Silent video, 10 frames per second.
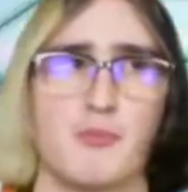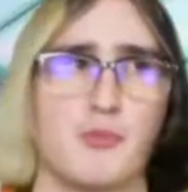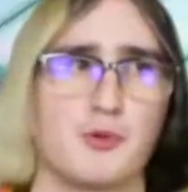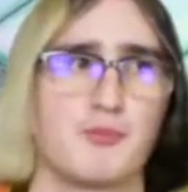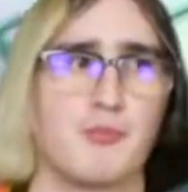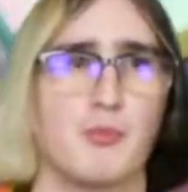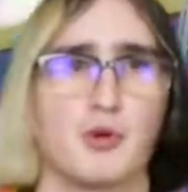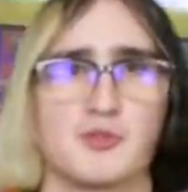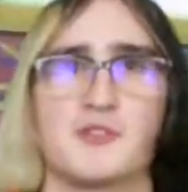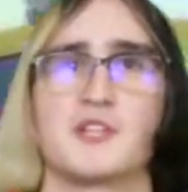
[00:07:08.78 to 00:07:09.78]
would
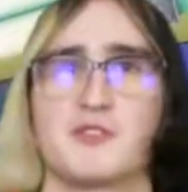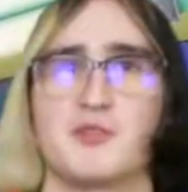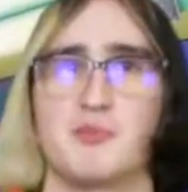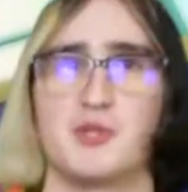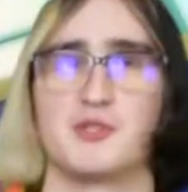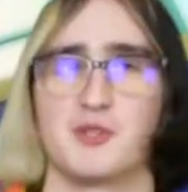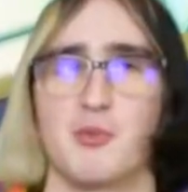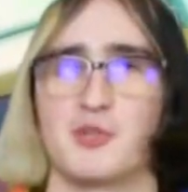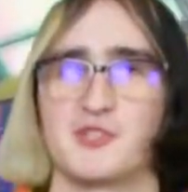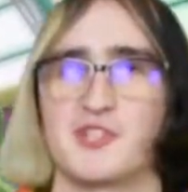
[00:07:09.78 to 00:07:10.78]
most likely be
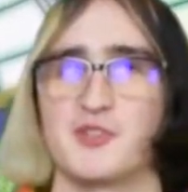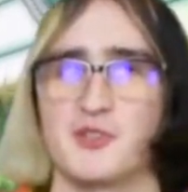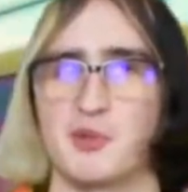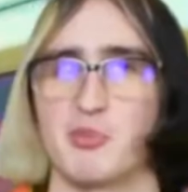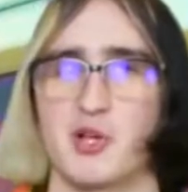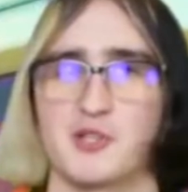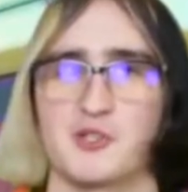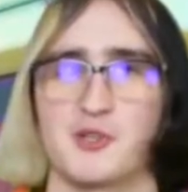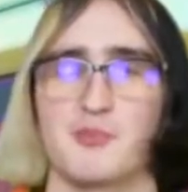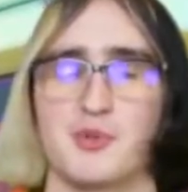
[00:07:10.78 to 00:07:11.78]
someone's guilty
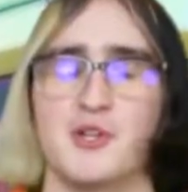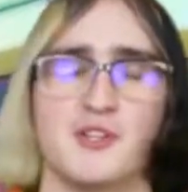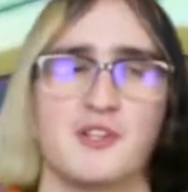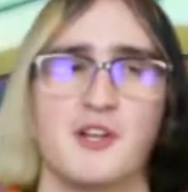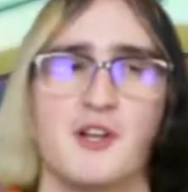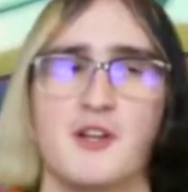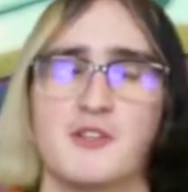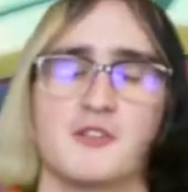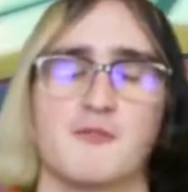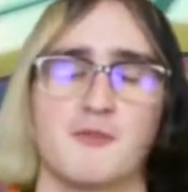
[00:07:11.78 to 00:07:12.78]
pleasure, but
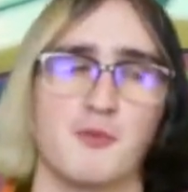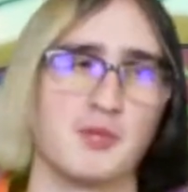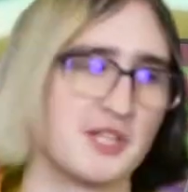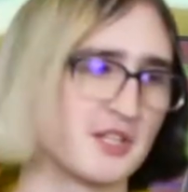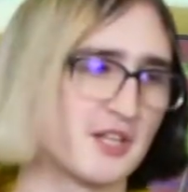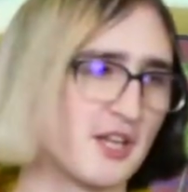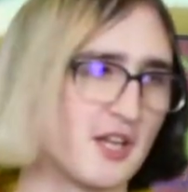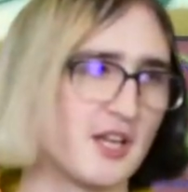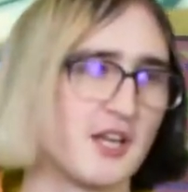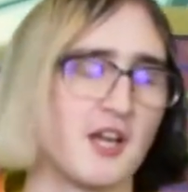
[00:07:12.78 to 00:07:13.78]
for me,
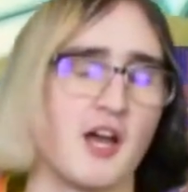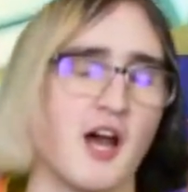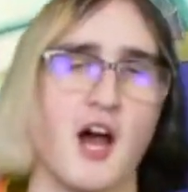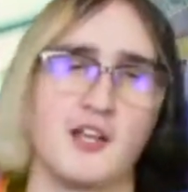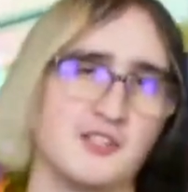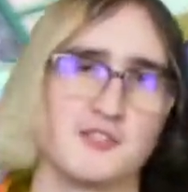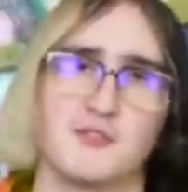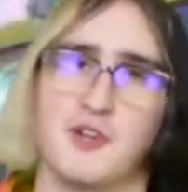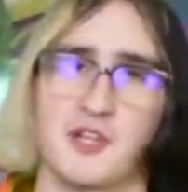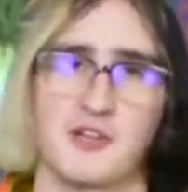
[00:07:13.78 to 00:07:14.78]
I just
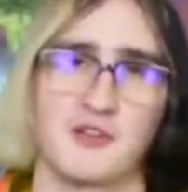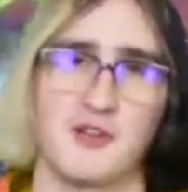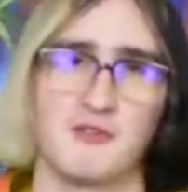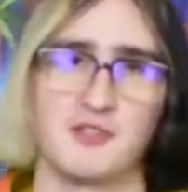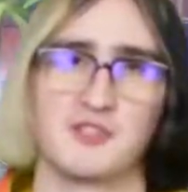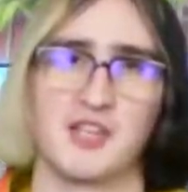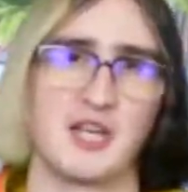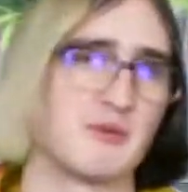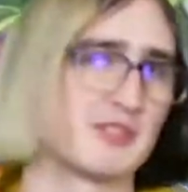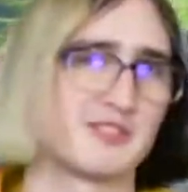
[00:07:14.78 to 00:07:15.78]
fucking love this
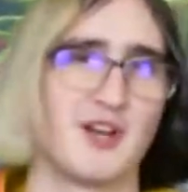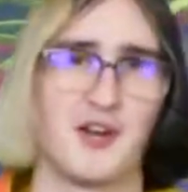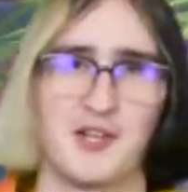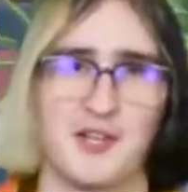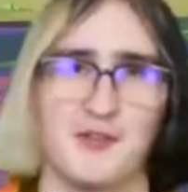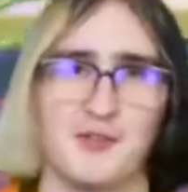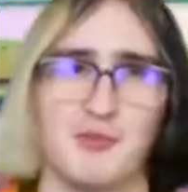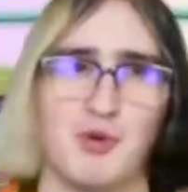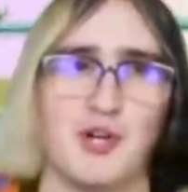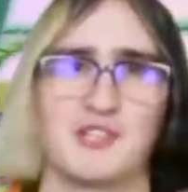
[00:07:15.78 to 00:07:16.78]
game. It's not a guilty
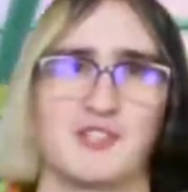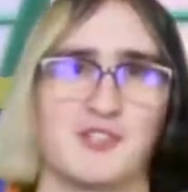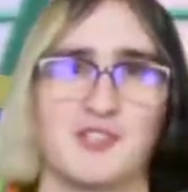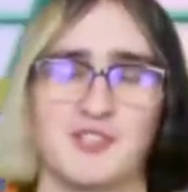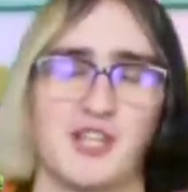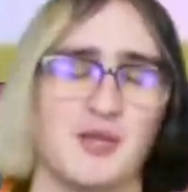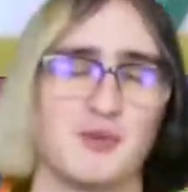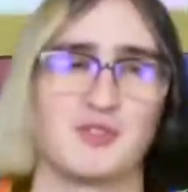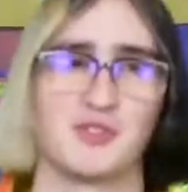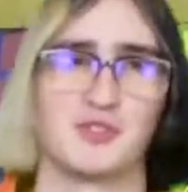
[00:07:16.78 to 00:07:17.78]
pleasure, this game
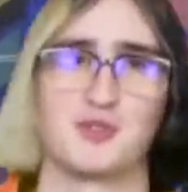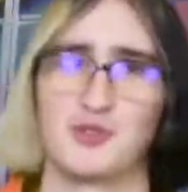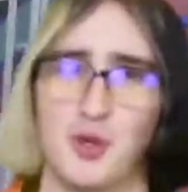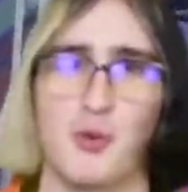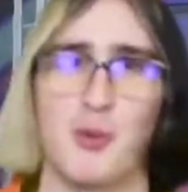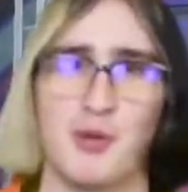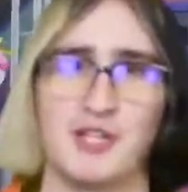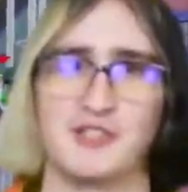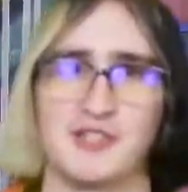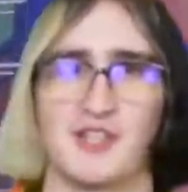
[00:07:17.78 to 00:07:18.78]
is just so
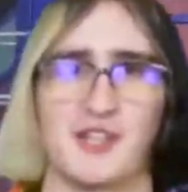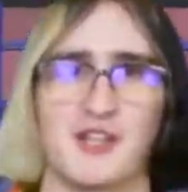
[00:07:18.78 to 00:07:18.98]
amazing.